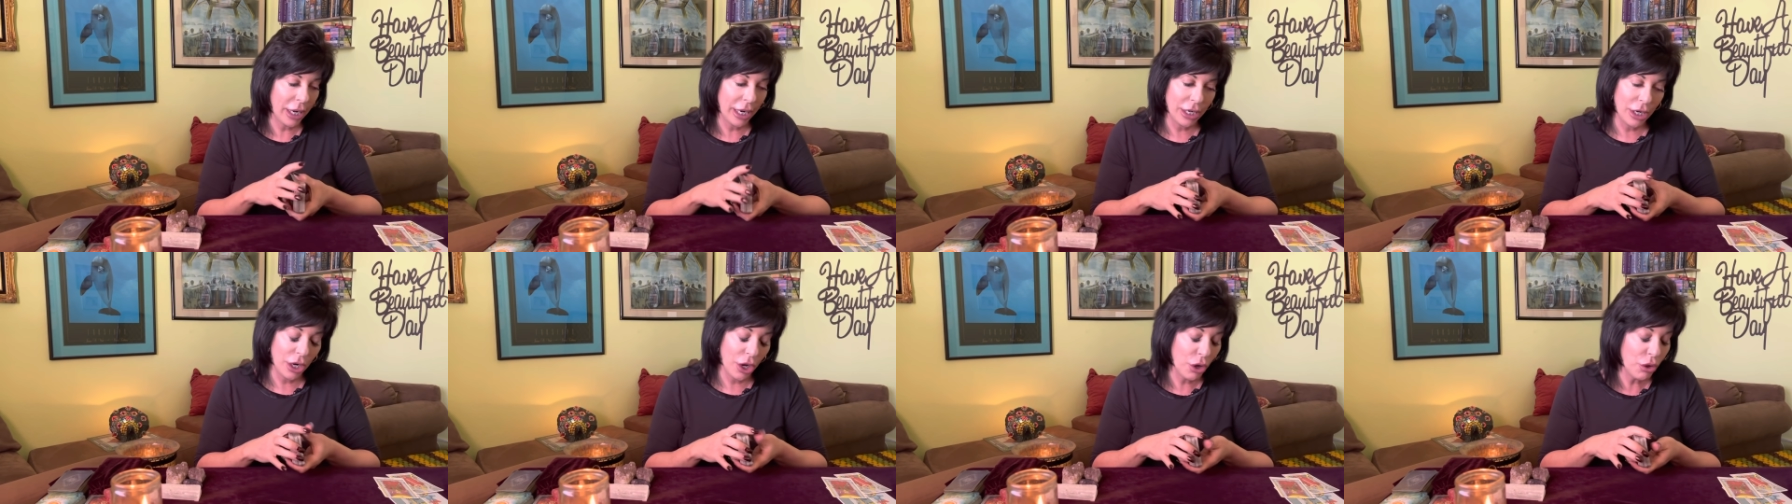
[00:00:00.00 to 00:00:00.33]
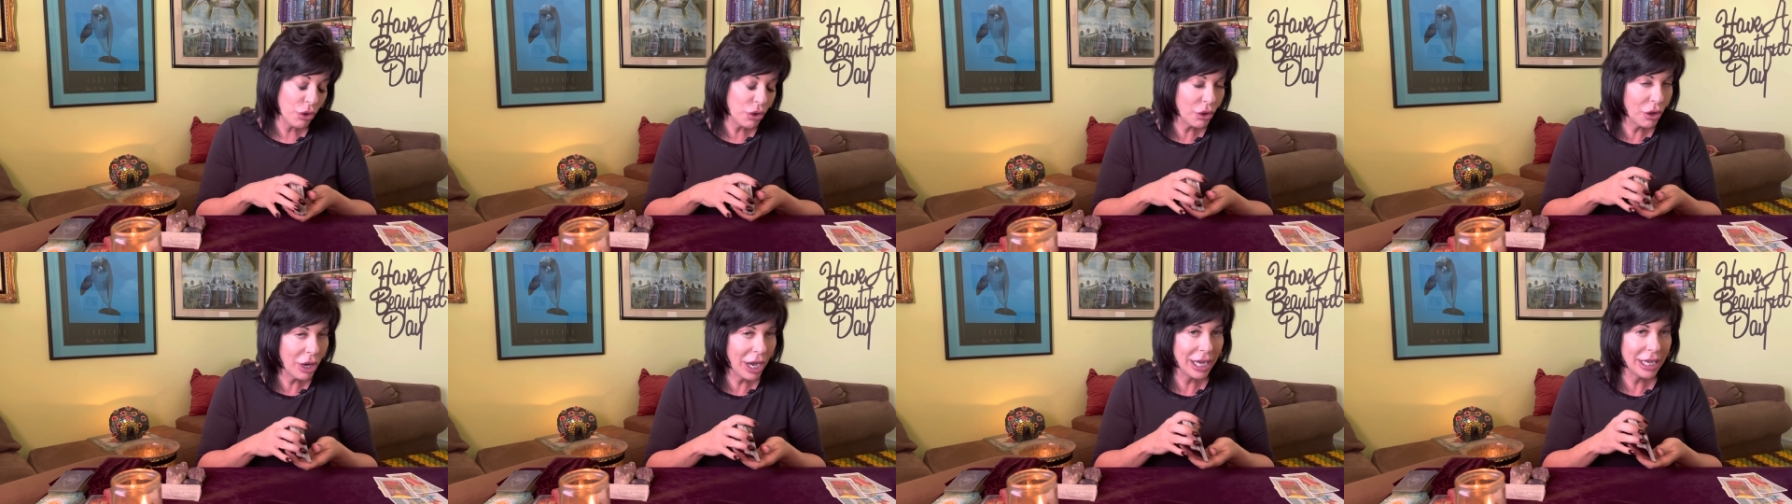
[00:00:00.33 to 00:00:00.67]
I know
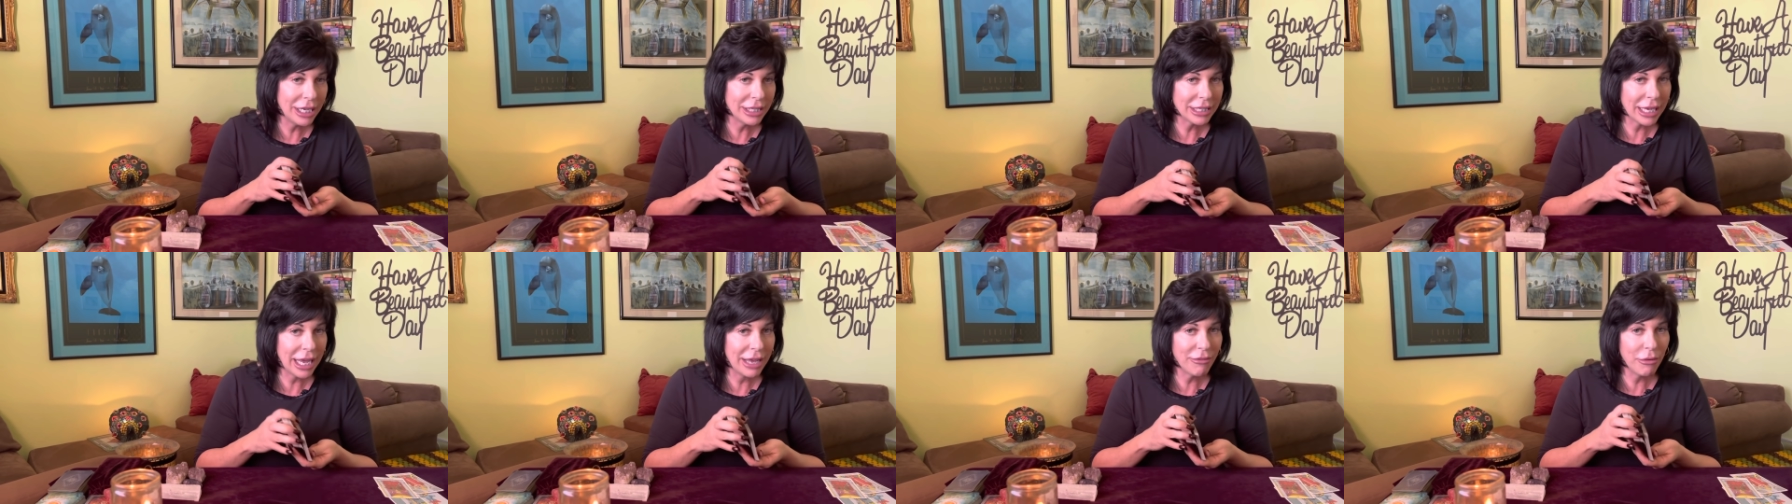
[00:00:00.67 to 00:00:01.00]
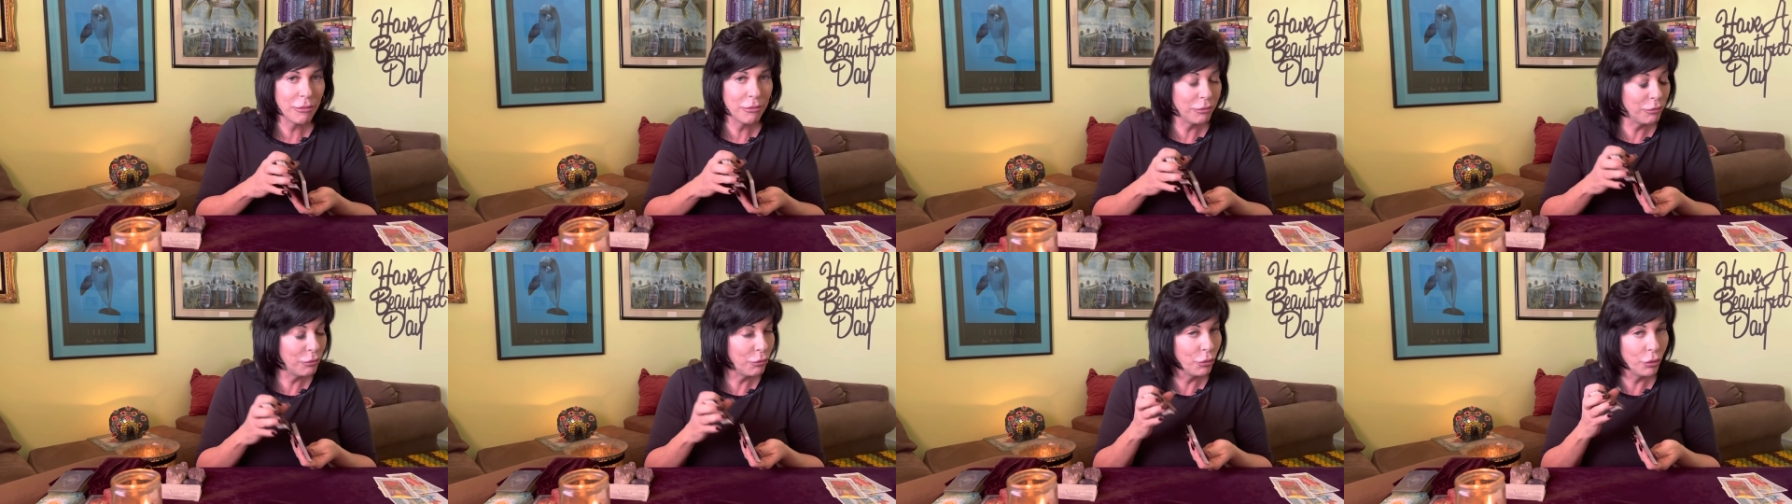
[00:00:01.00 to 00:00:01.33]
you guys, I have
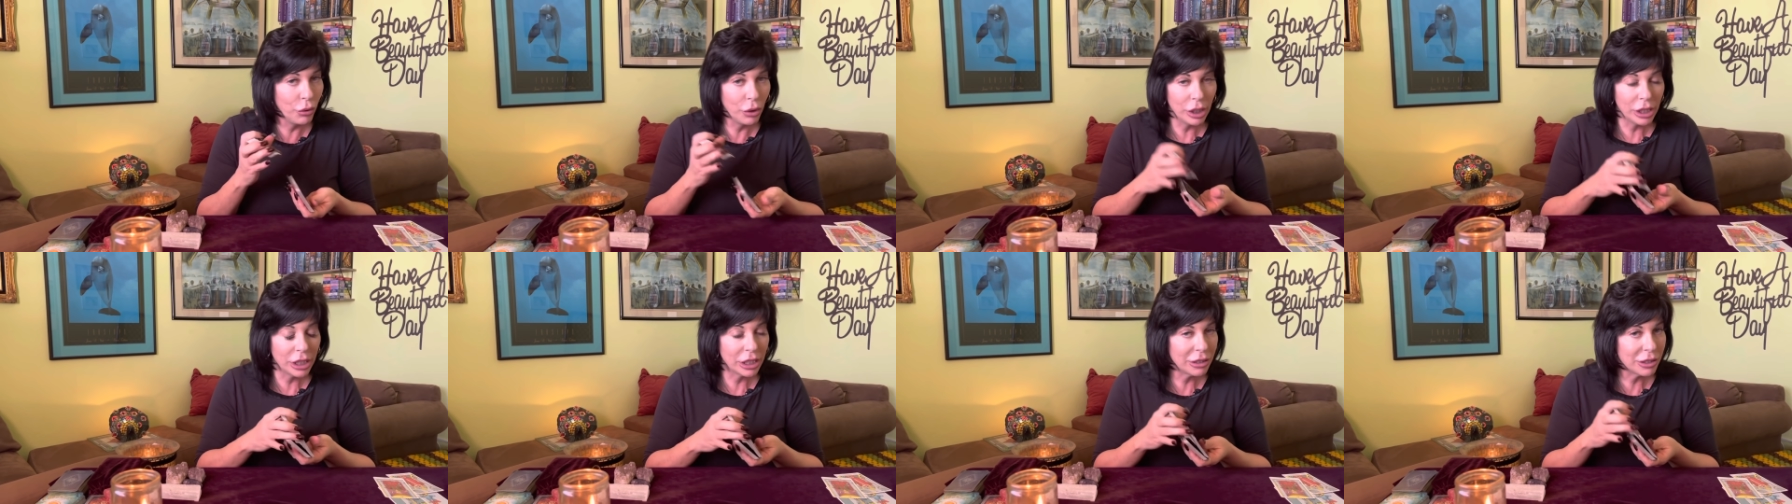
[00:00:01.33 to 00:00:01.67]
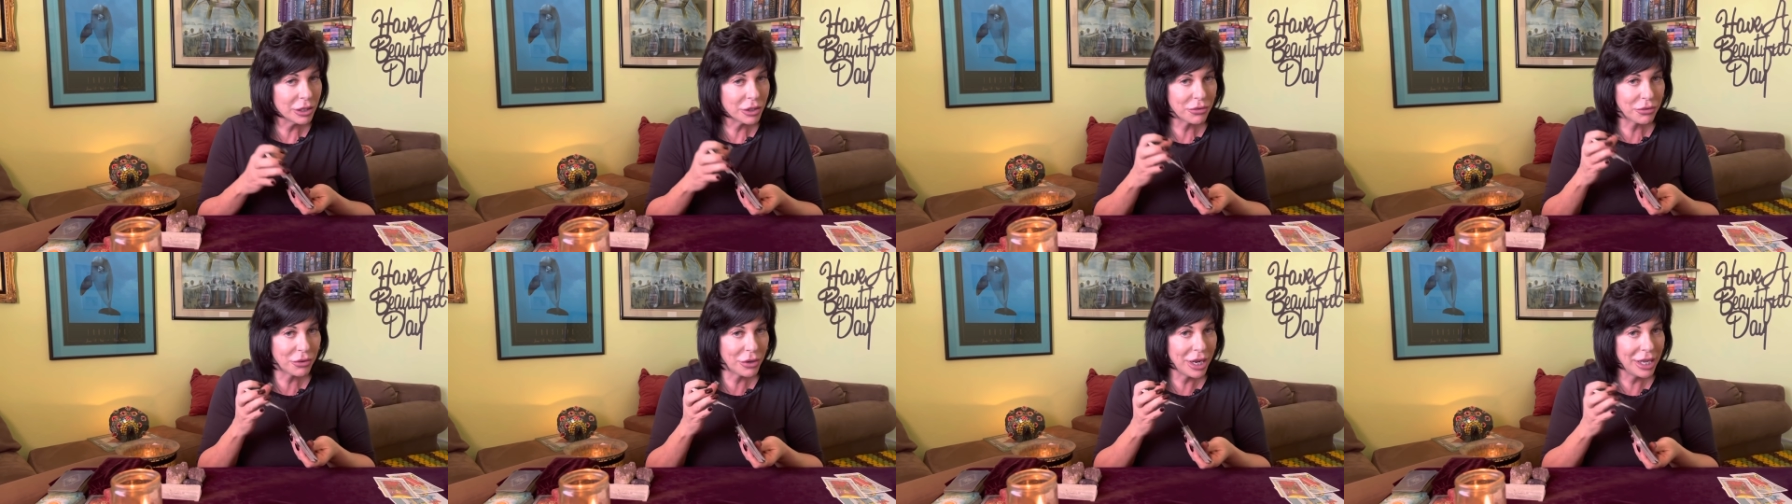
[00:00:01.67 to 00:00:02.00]
a really
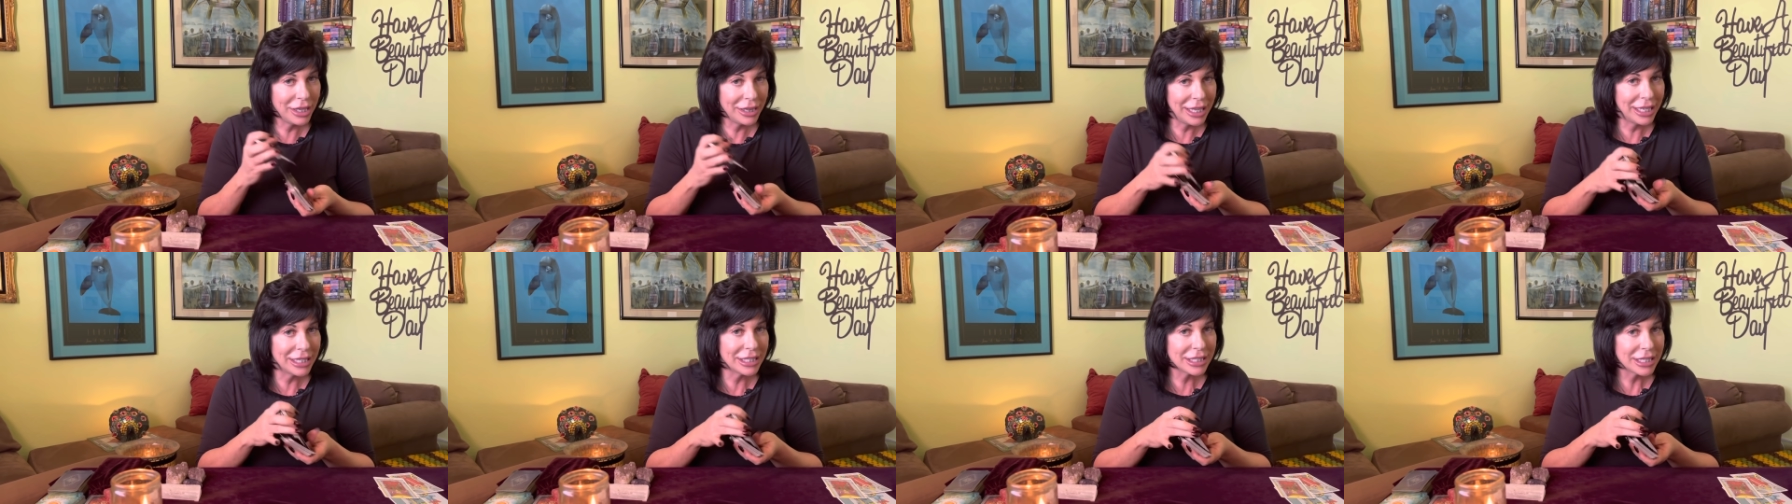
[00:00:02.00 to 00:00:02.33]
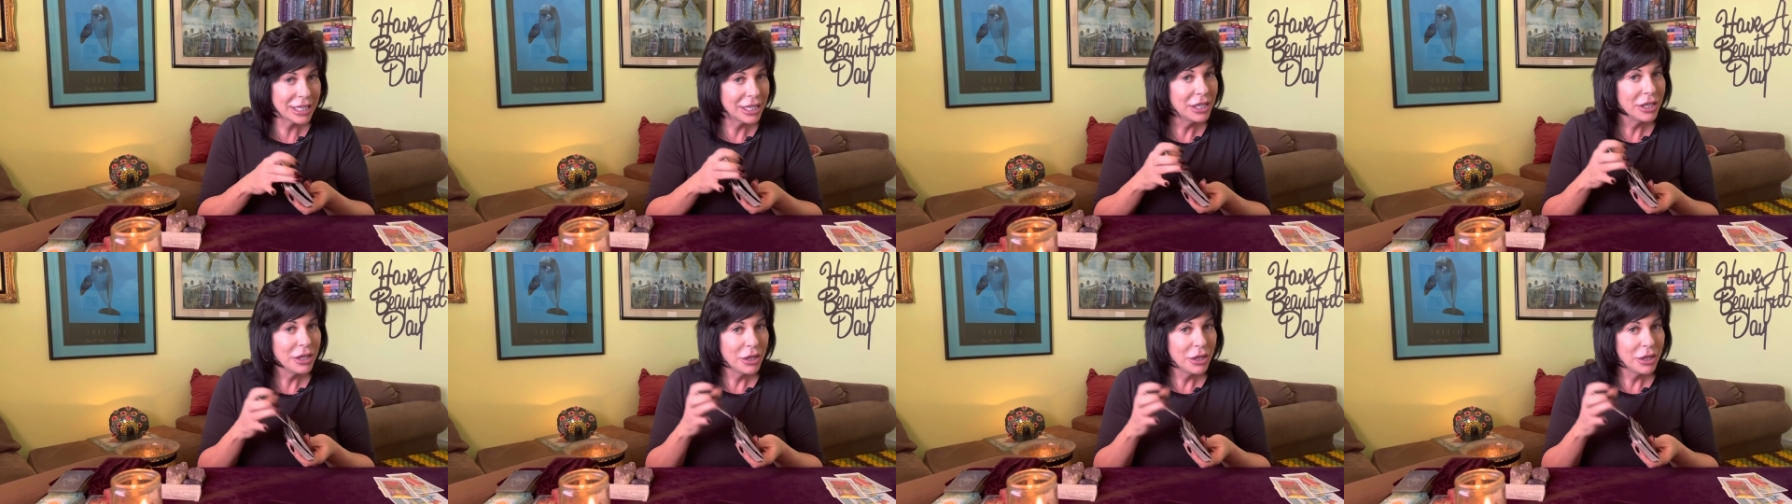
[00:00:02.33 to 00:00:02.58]
close friend that's,